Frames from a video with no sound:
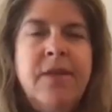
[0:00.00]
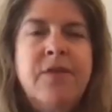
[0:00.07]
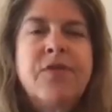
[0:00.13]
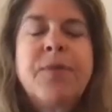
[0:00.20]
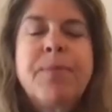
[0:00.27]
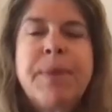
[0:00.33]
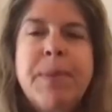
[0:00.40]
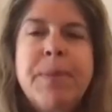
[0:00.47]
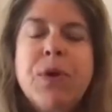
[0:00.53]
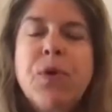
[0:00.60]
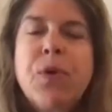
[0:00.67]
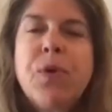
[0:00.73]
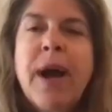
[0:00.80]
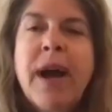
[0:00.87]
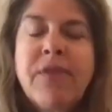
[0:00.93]
For people
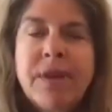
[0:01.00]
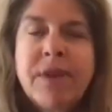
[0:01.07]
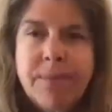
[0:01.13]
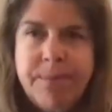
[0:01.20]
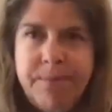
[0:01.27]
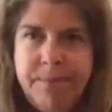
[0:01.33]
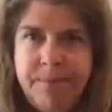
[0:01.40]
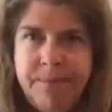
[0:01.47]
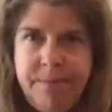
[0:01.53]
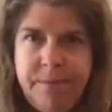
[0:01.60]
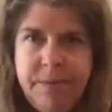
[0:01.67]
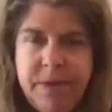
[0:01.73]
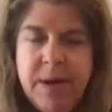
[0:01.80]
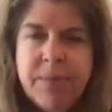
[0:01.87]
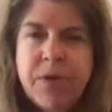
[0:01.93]
who haven't
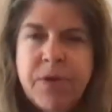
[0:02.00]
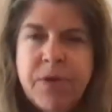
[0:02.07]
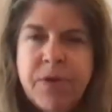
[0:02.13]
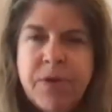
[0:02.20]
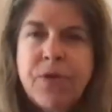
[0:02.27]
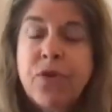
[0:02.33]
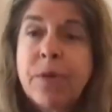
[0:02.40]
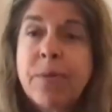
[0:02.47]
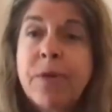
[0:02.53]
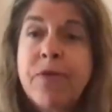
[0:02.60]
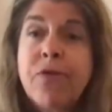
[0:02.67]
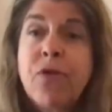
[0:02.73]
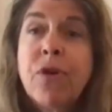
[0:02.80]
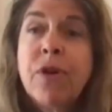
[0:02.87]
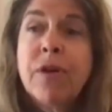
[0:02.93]
come through the door
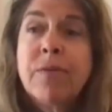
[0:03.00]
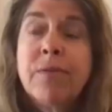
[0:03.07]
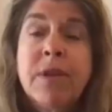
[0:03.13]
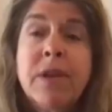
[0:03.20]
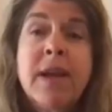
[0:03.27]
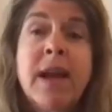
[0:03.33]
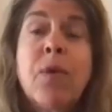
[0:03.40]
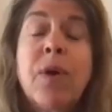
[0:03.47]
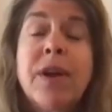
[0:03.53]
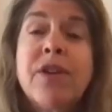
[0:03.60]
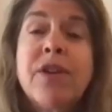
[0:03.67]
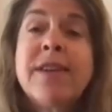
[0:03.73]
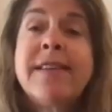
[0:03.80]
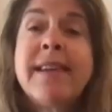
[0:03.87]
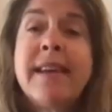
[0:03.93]
before, I want
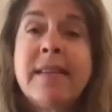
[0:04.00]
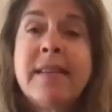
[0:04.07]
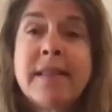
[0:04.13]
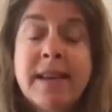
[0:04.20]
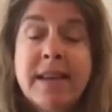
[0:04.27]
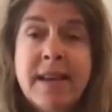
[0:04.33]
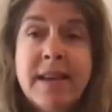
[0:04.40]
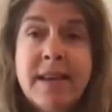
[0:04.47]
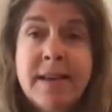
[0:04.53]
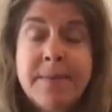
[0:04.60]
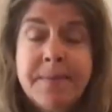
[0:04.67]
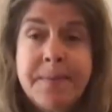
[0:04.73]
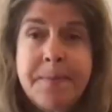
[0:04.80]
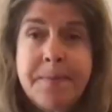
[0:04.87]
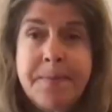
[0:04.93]
you to take the key
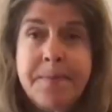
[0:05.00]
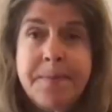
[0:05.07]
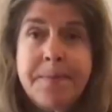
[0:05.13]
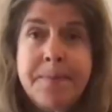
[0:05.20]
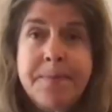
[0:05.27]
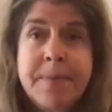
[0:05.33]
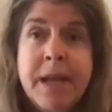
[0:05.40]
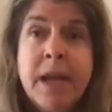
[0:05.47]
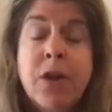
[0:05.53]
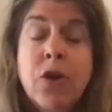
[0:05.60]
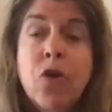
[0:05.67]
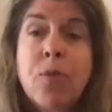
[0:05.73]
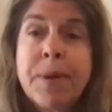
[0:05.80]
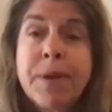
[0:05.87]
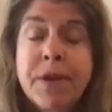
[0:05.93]
and
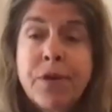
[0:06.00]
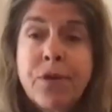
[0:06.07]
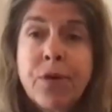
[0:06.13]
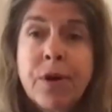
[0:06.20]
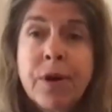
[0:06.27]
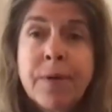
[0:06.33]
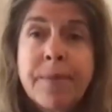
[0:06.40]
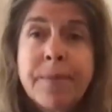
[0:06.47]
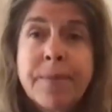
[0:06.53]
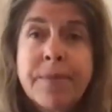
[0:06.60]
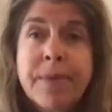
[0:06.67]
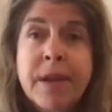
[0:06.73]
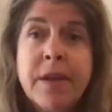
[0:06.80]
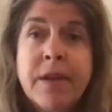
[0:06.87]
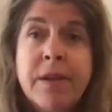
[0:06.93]
open the door.
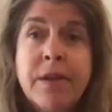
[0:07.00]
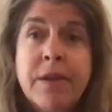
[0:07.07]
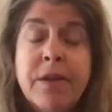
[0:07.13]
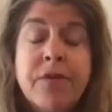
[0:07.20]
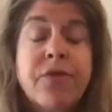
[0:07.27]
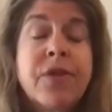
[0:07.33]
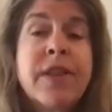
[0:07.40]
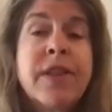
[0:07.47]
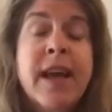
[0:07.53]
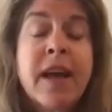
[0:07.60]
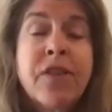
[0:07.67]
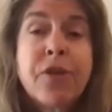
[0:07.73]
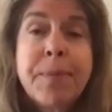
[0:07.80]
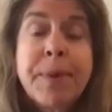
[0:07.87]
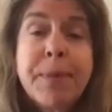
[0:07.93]
For the
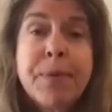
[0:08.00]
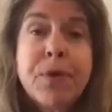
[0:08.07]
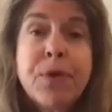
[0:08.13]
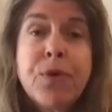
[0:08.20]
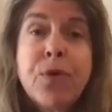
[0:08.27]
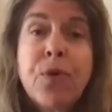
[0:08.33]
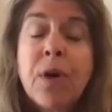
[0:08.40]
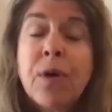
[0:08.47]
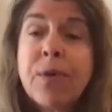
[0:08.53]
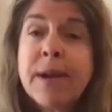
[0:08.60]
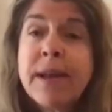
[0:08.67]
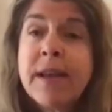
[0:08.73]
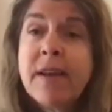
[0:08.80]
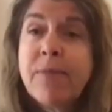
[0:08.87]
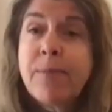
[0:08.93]
other people who
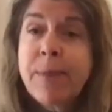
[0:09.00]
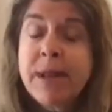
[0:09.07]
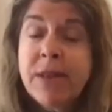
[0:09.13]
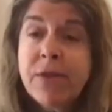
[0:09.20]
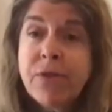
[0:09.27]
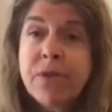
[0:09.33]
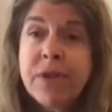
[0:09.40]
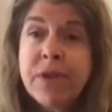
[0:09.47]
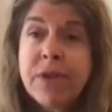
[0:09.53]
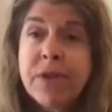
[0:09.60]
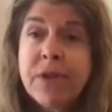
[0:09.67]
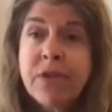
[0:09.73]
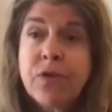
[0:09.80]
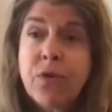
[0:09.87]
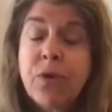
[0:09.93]
already have been through
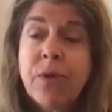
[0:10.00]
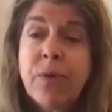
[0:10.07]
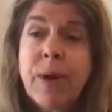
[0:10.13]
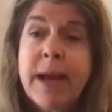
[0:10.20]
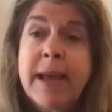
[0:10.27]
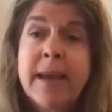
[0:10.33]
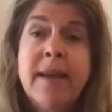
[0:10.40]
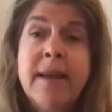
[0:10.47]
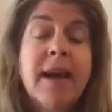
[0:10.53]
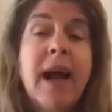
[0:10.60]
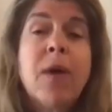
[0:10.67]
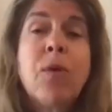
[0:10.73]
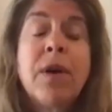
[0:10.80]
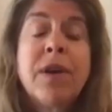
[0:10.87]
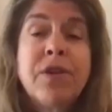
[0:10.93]
this doorway,
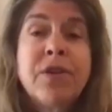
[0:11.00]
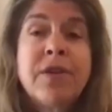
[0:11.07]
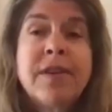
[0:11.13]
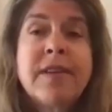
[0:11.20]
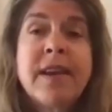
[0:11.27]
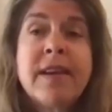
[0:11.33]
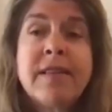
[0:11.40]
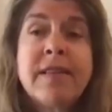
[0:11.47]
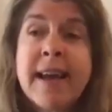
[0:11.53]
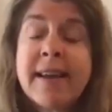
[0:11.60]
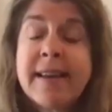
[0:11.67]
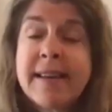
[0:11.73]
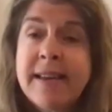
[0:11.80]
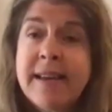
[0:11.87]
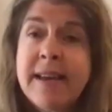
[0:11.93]
I want you to take
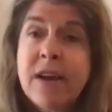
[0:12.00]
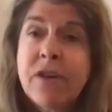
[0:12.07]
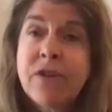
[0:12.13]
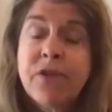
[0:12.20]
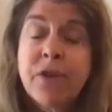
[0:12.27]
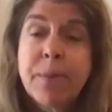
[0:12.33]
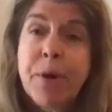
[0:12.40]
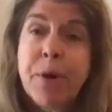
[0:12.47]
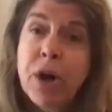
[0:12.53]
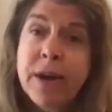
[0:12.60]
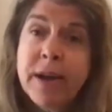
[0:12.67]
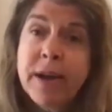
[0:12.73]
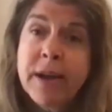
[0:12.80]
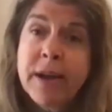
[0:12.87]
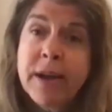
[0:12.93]
that key out of your
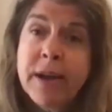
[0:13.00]
pocket